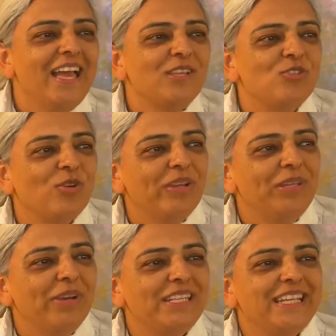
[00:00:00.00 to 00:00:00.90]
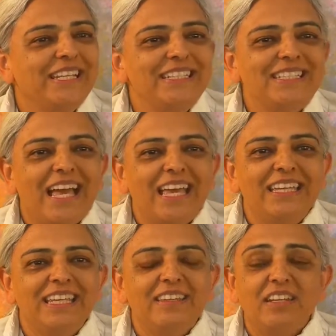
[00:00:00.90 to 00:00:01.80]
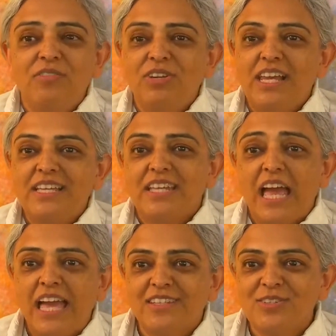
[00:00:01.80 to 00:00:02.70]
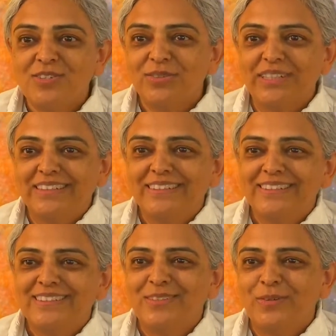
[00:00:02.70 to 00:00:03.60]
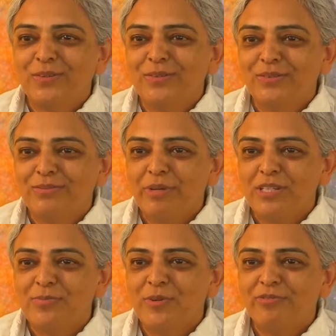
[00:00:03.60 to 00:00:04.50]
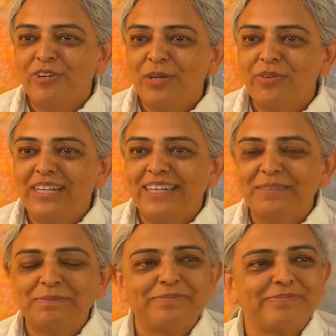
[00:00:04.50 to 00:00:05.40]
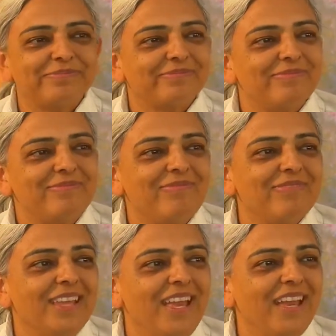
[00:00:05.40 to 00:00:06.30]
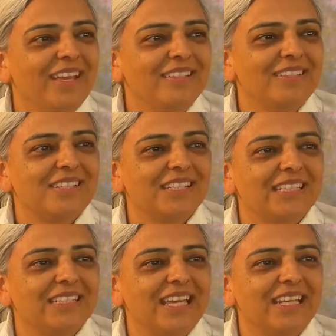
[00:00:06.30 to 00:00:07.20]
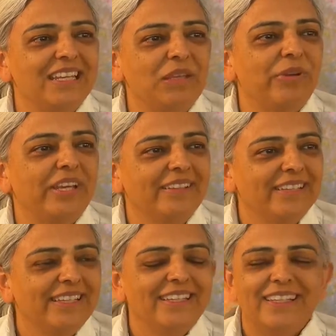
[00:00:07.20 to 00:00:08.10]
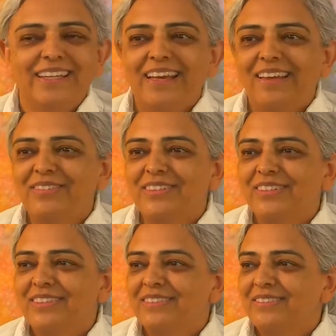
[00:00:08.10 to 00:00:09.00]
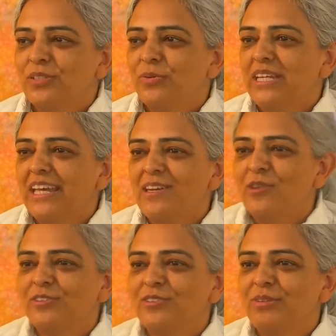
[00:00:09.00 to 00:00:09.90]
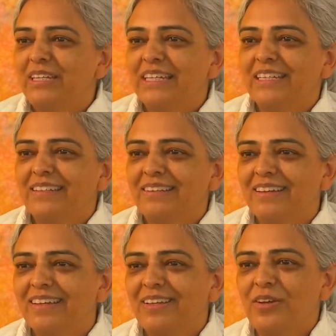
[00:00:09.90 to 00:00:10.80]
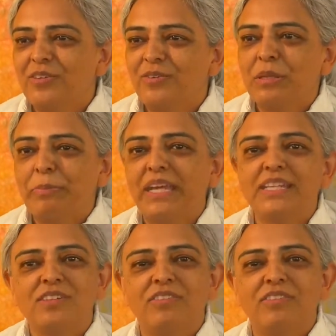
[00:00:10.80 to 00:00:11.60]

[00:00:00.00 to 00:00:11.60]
So anyway, I started dyeing, and then I realized I had to do it so much more frequently. And then anyway, after doing it and not doing it and going through the pains